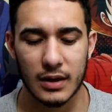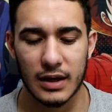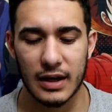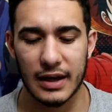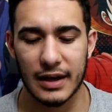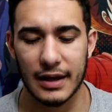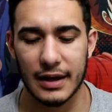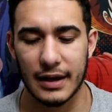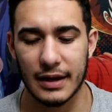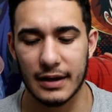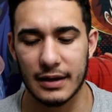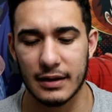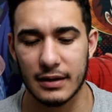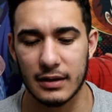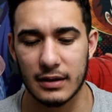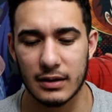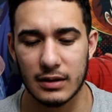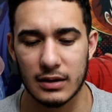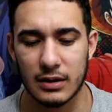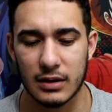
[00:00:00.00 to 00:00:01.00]
and
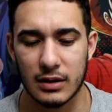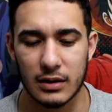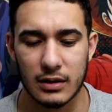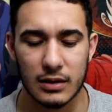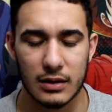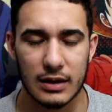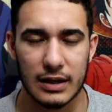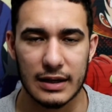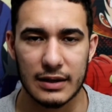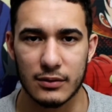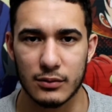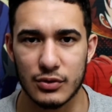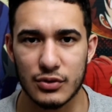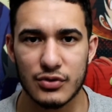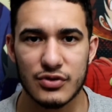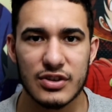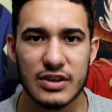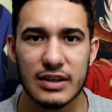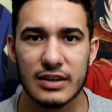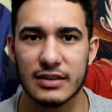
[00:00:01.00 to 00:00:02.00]
like you
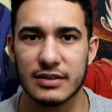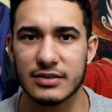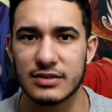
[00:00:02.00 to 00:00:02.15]
see the